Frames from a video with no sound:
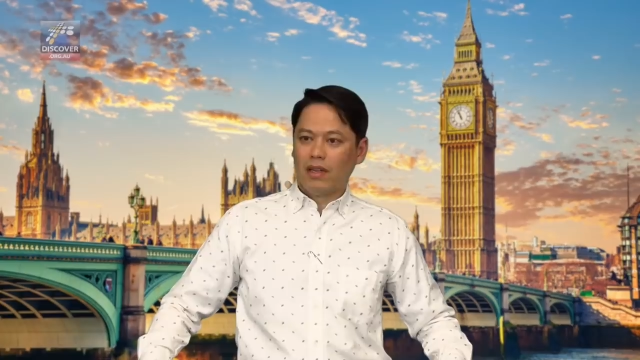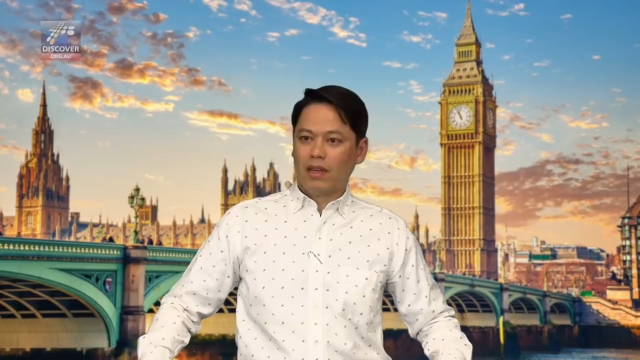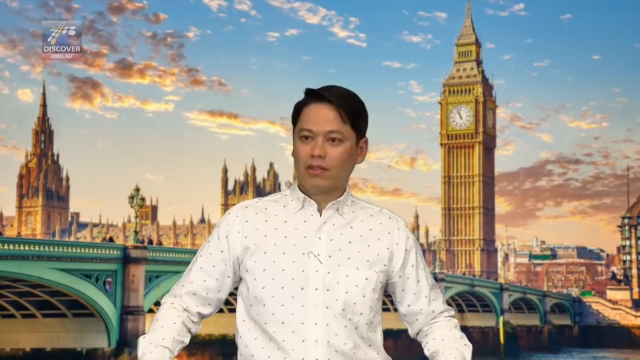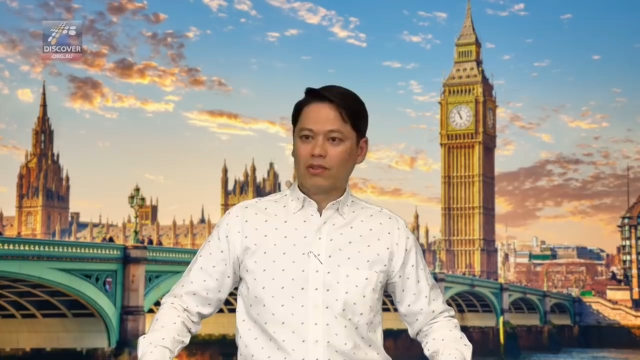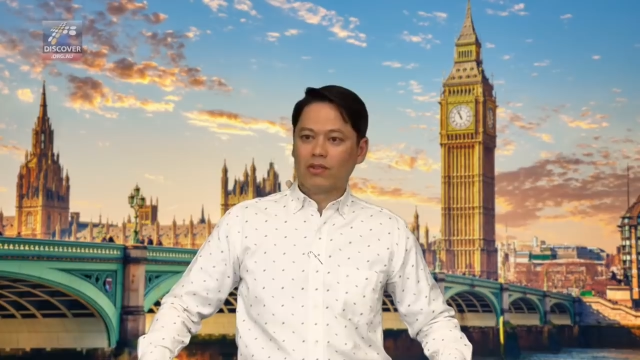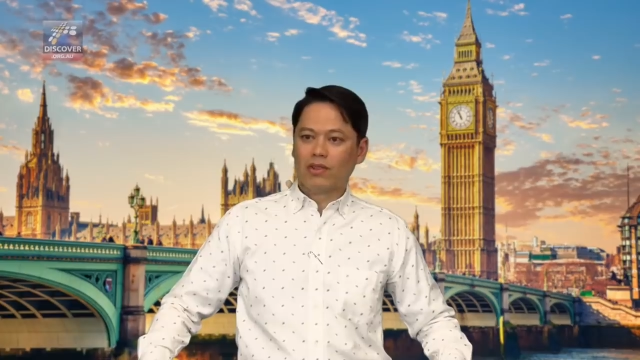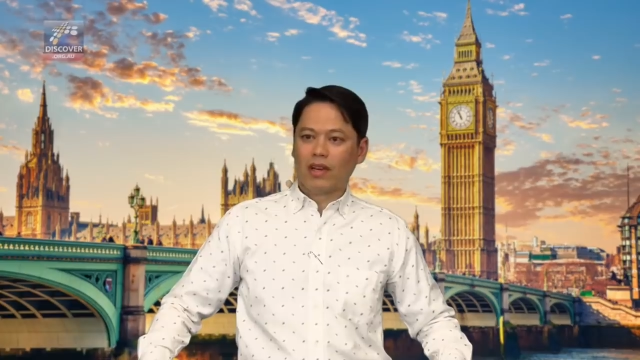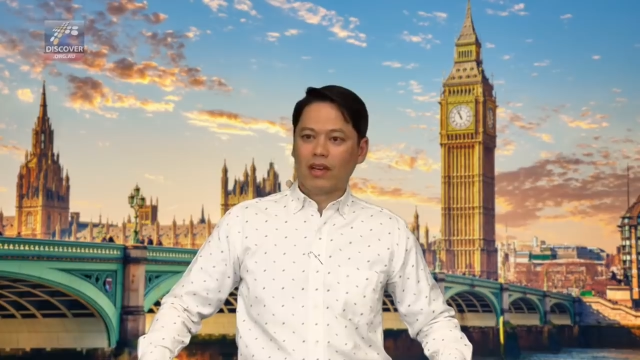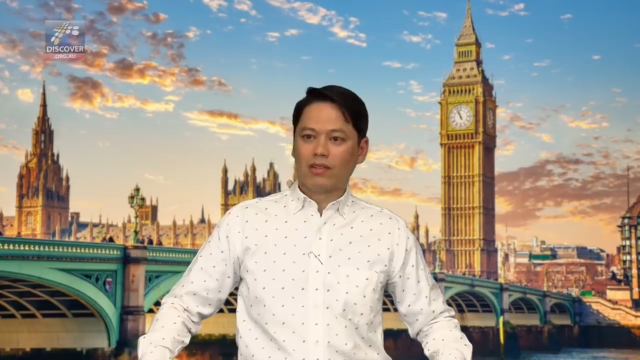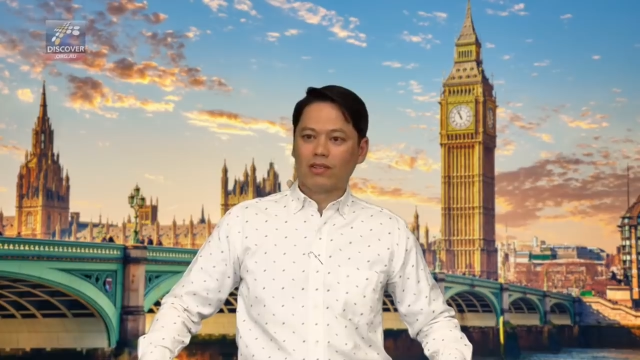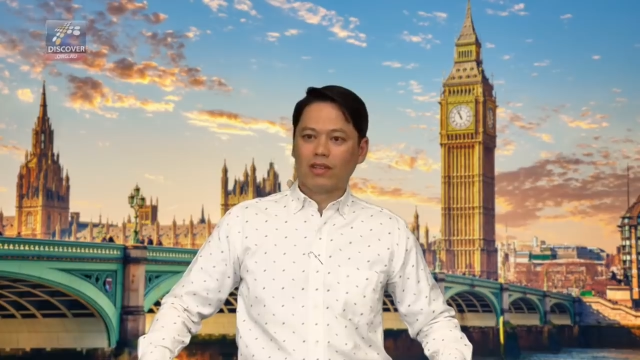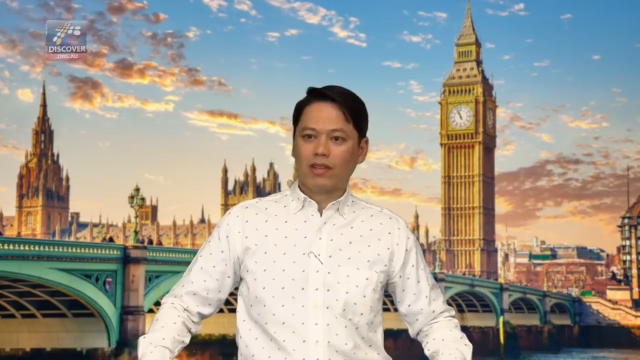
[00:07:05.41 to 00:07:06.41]

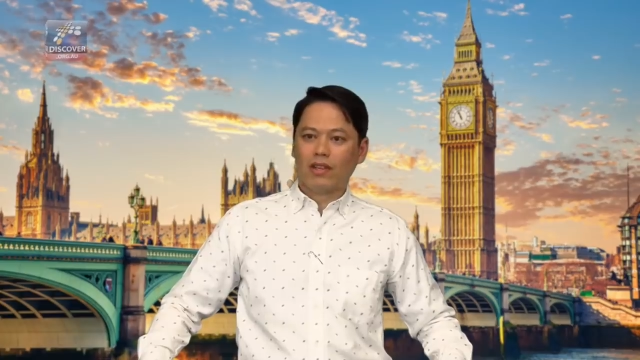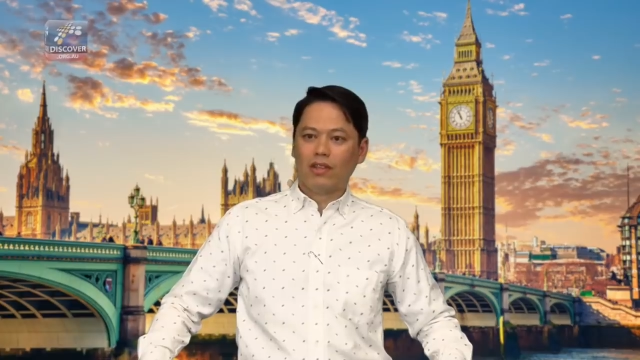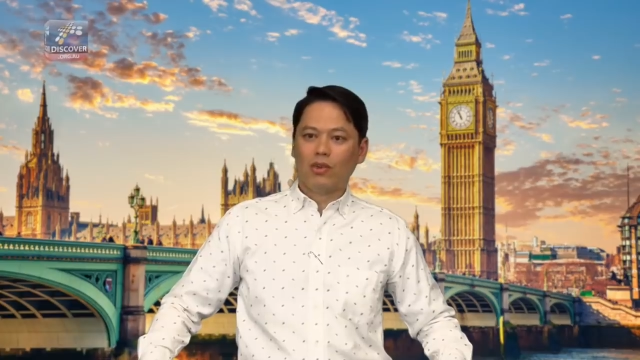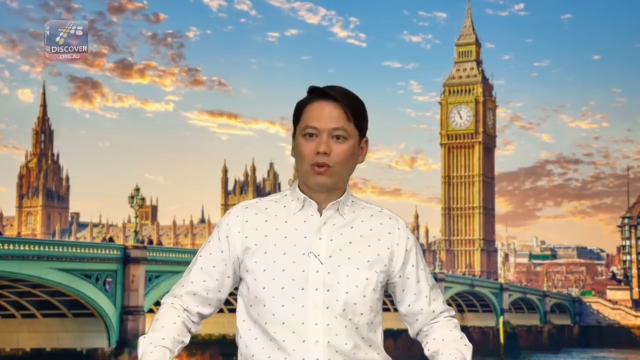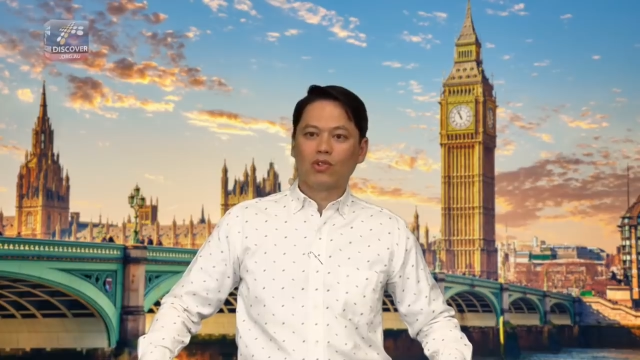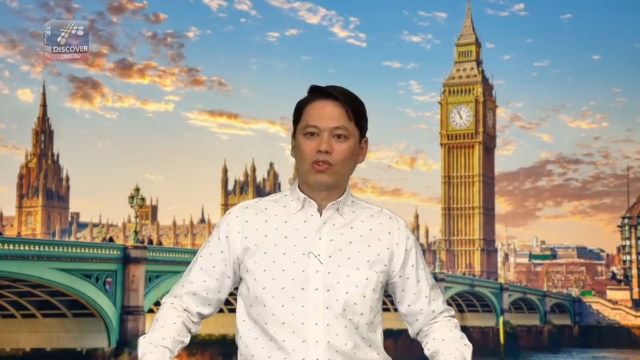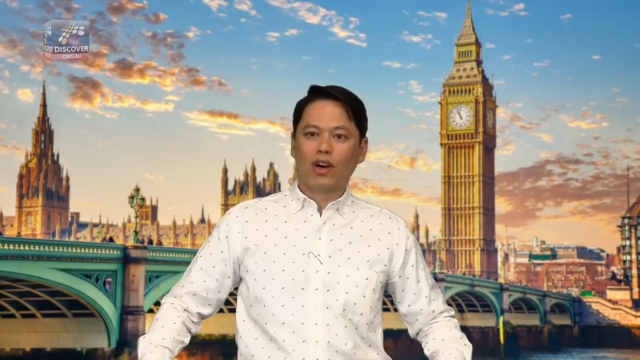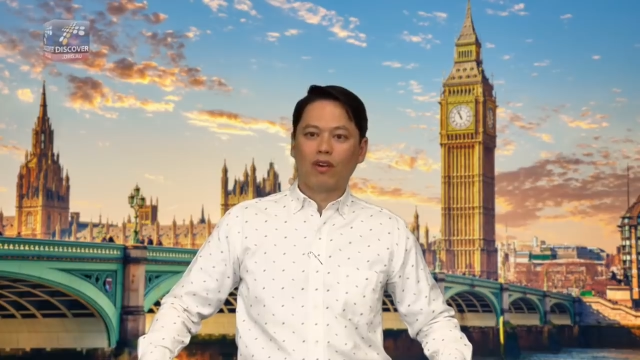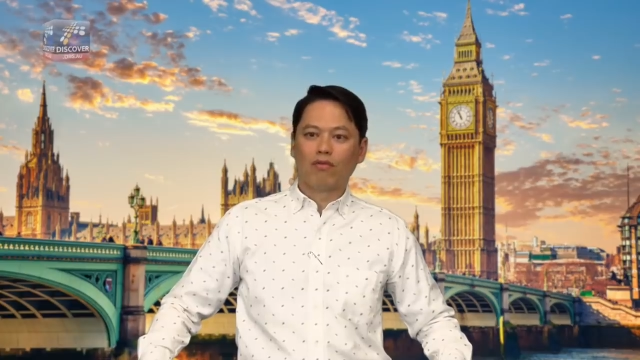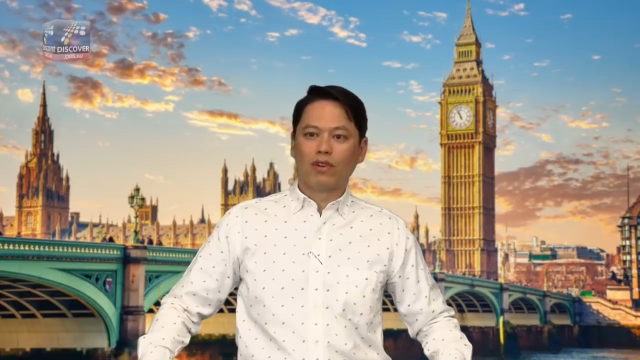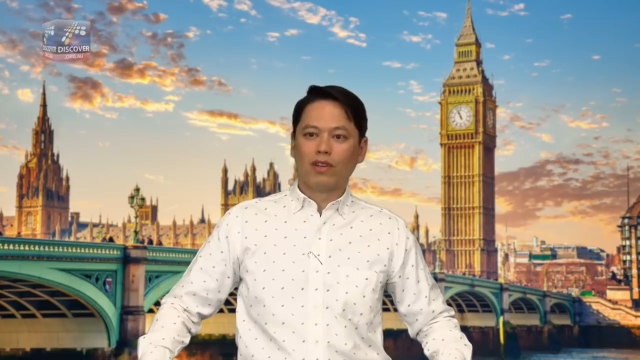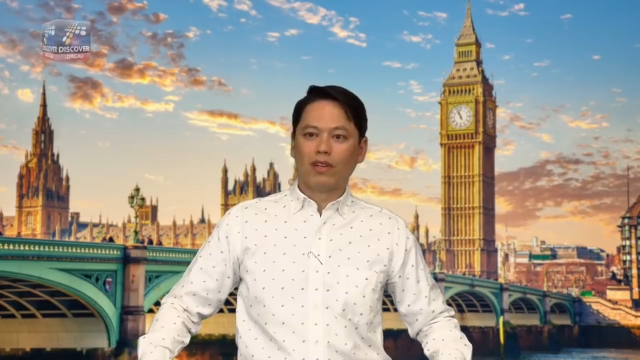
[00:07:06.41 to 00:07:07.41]
exercise your
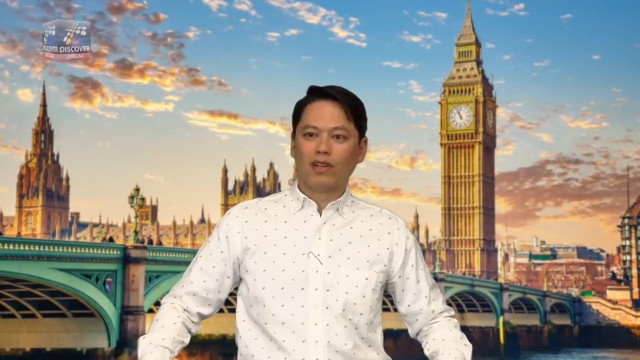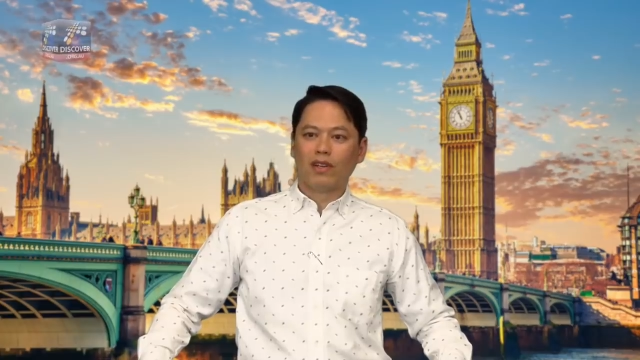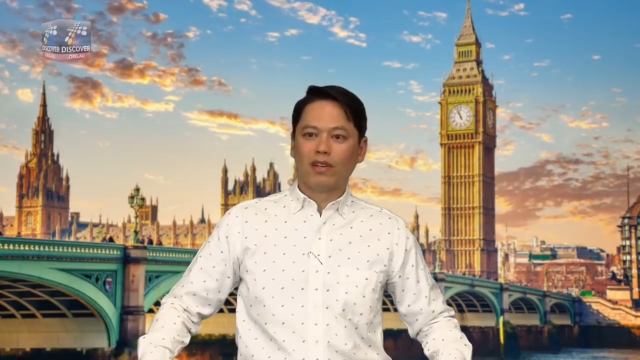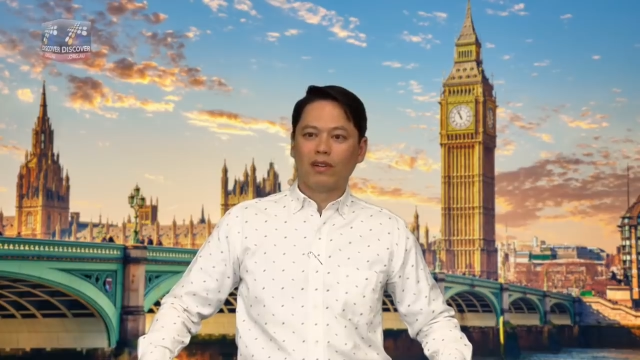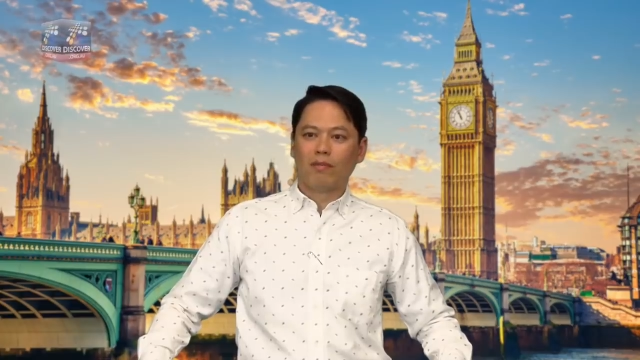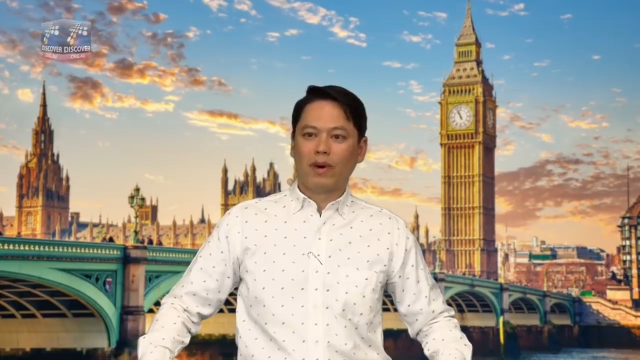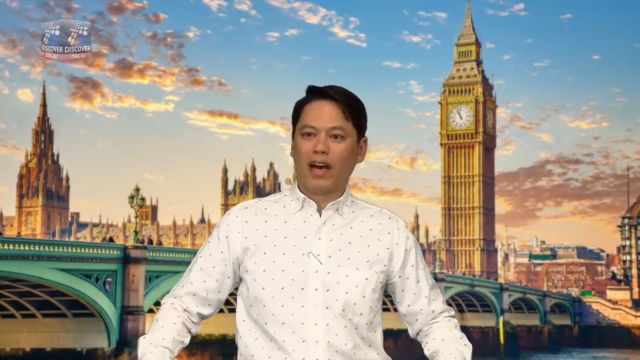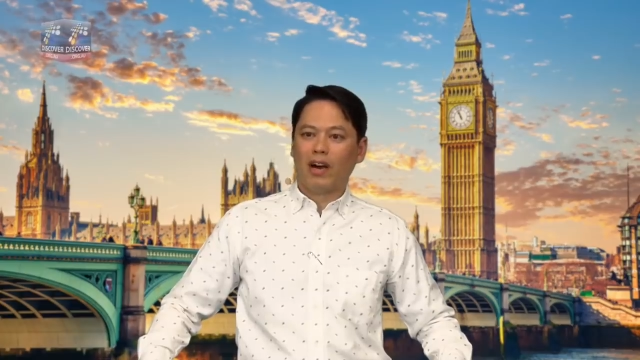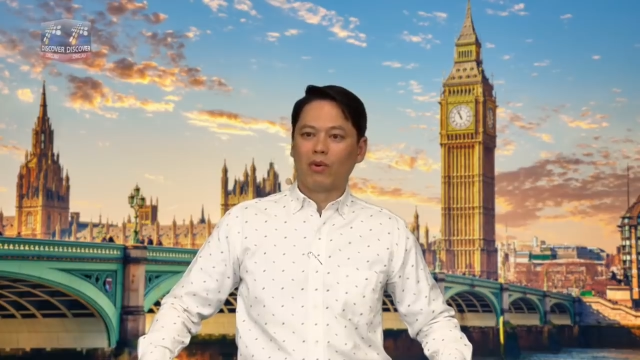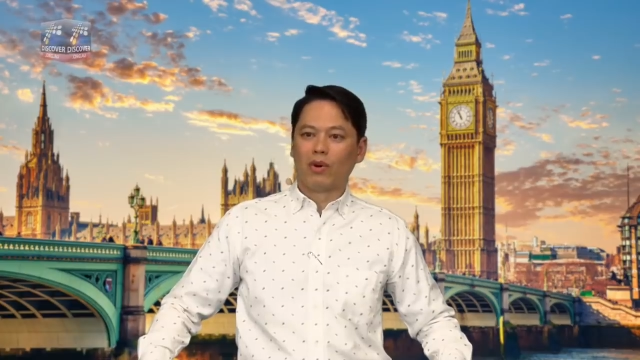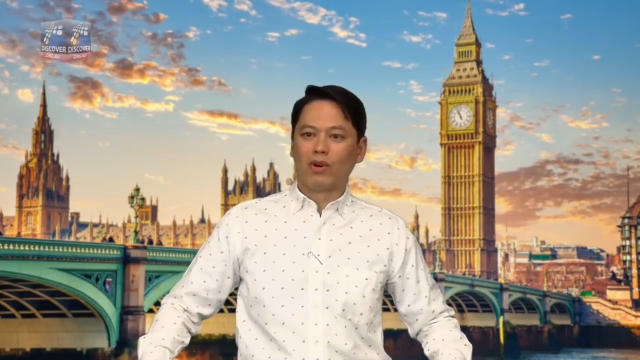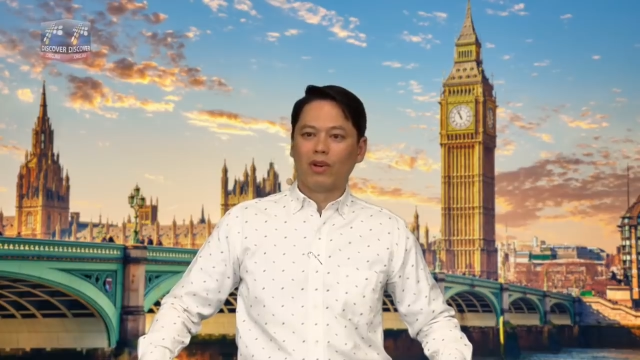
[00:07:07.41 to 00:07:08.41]
sovereign
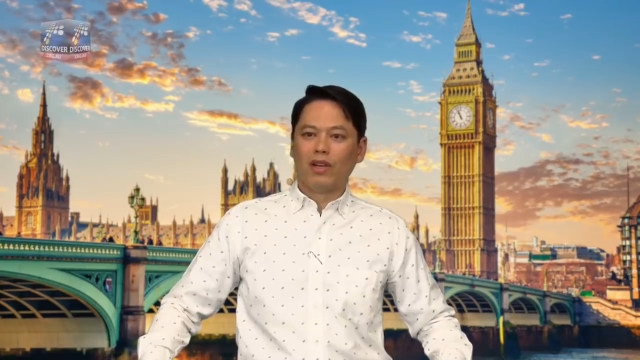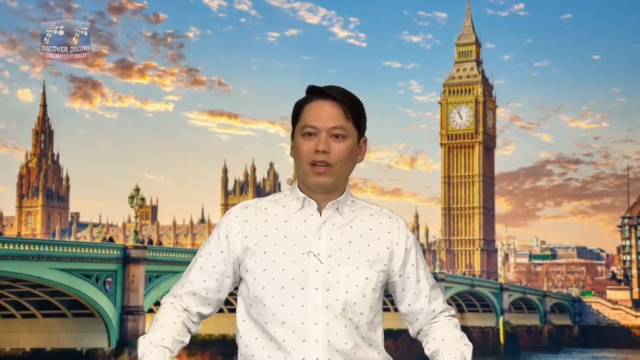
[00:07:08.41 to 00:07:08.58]
power